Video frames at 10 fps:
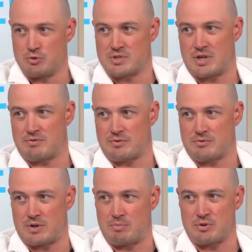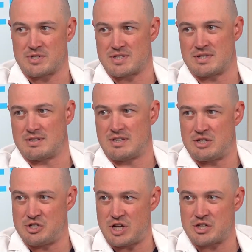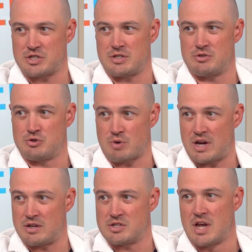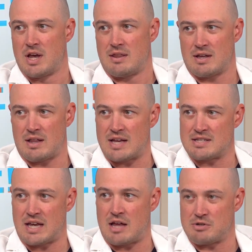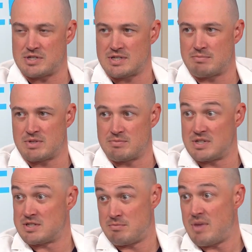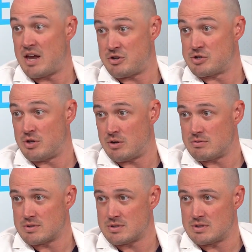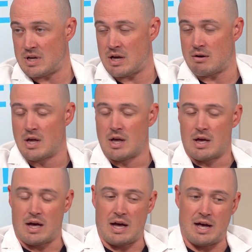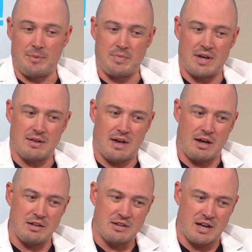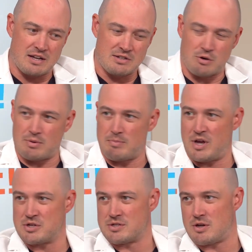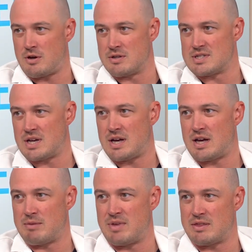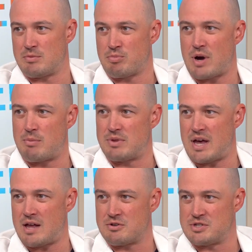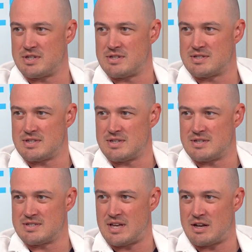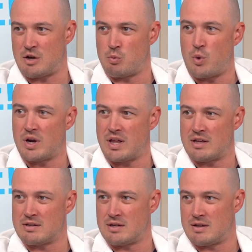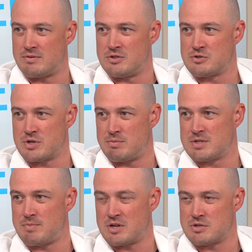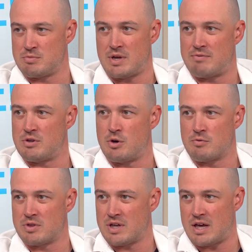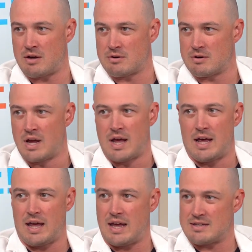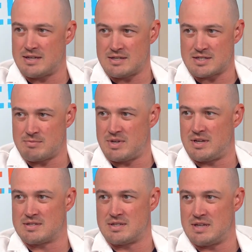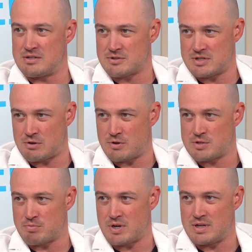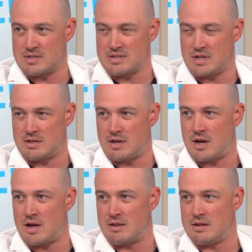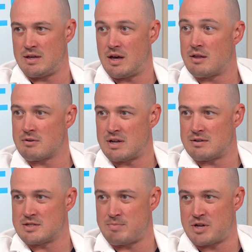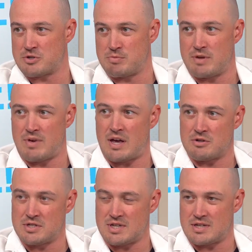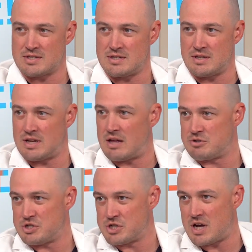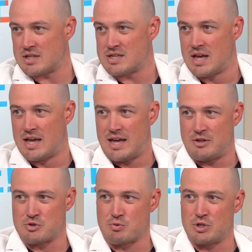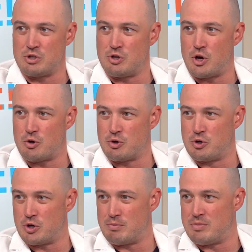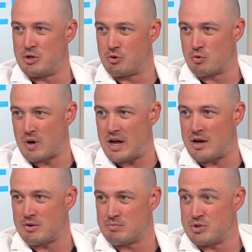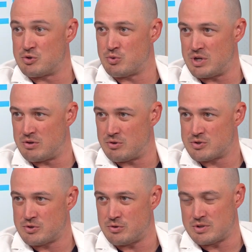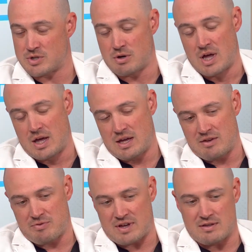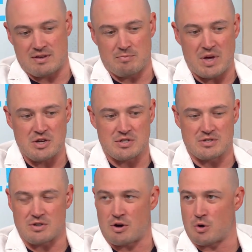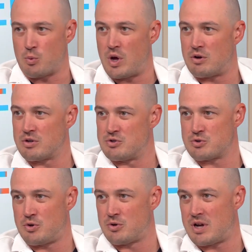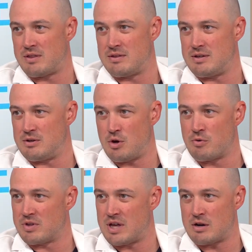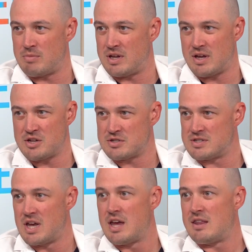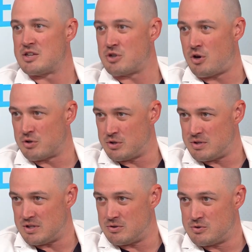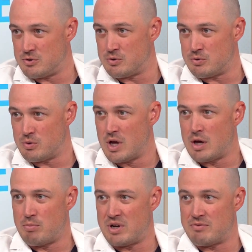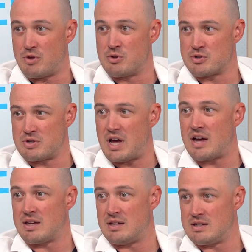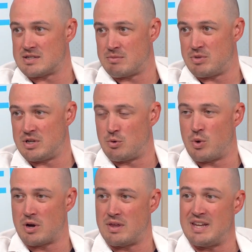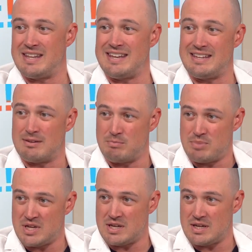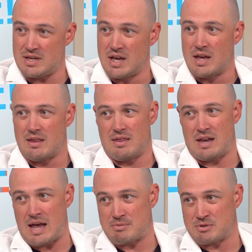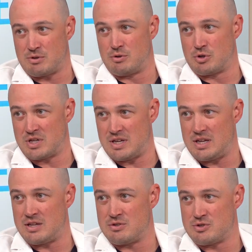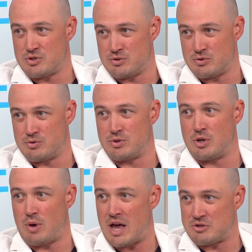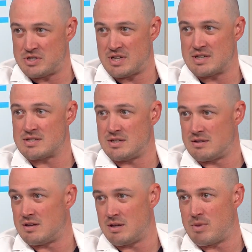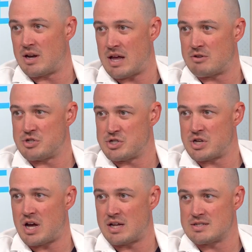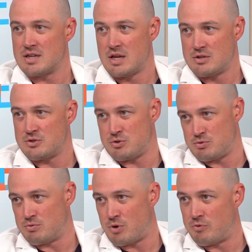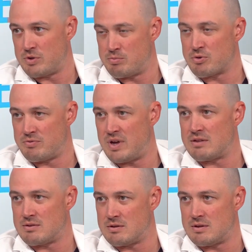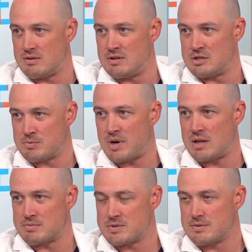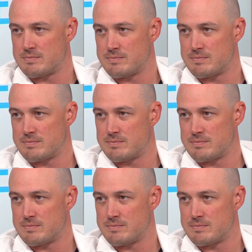suffer from persistent congestion, drainage, the classic allergy symptoms is to manage those. Okay. Now, um, I kind of talk with my patients all the time that the problem with allergies is that on one end of the treatment spectrum, you have the over-the-counter antihistamines and nasal steroid sprays, and on the other end of the spectrum, you have allergy testing and allergy shots. There's really no good middle ground between those two. And so if I think if patients are well controlled on the over-the-counter medications, that's all you need to do. But if those are not getting somebody to where they need to be, then absolutely looking into, you know, allergy testing and thinking about allergy shots shots to hopefully prevent the, the nasal polyps